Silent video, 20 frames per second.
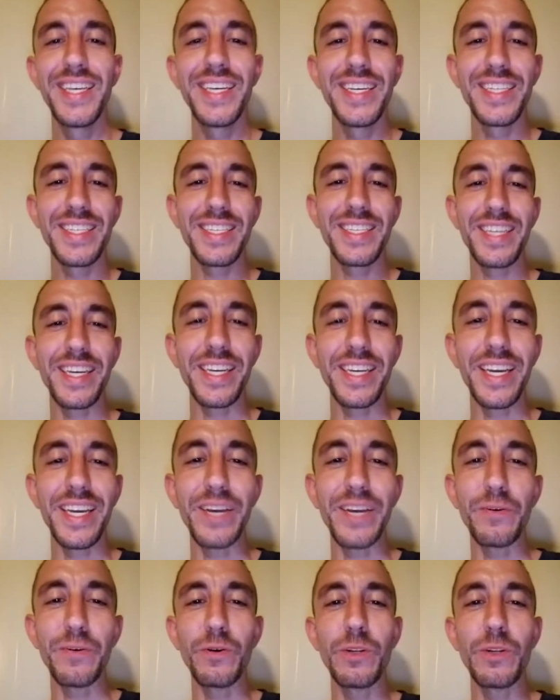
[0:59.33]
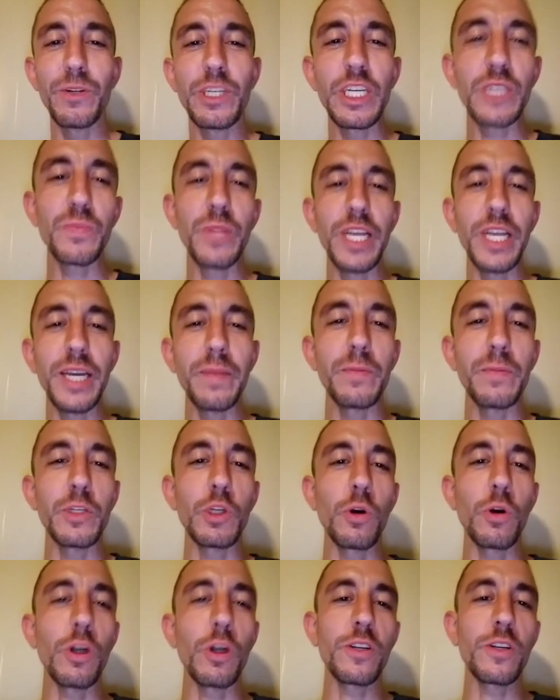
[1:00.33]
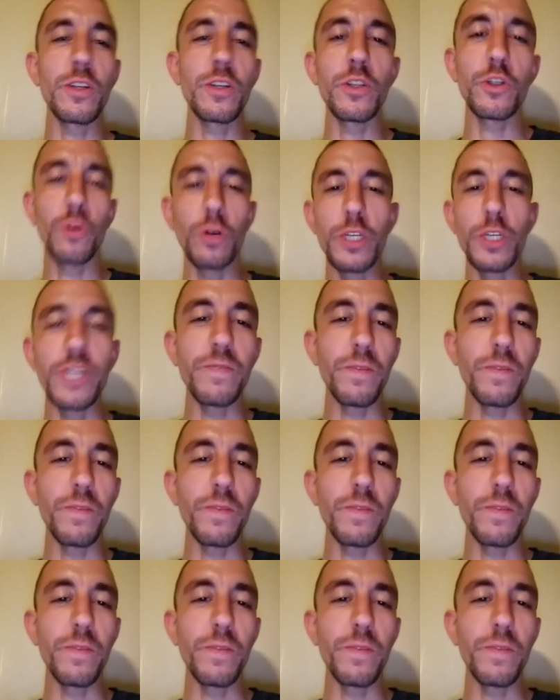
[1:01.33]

It's like, hey, we'll just blame Georgie